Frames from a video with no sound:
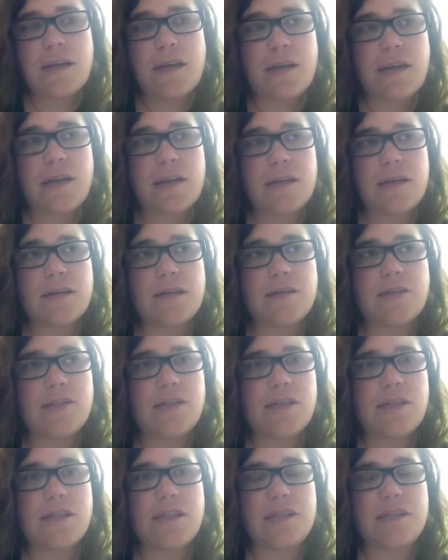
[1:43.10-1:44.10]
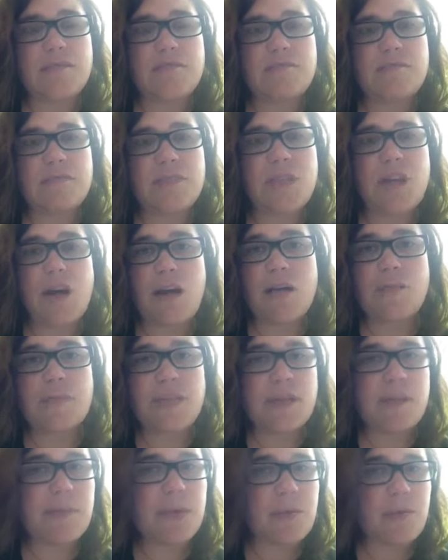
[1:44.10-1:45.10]
Uh, she taught
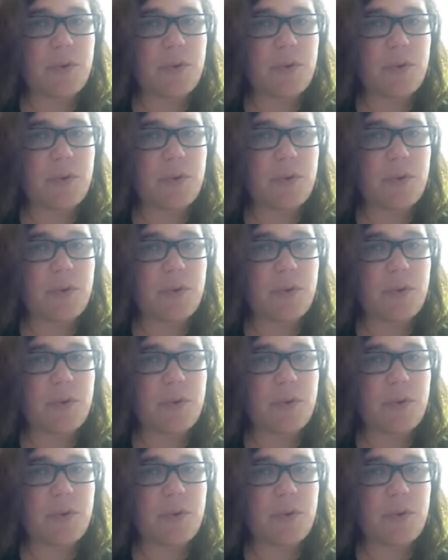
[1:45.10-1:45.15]
me and my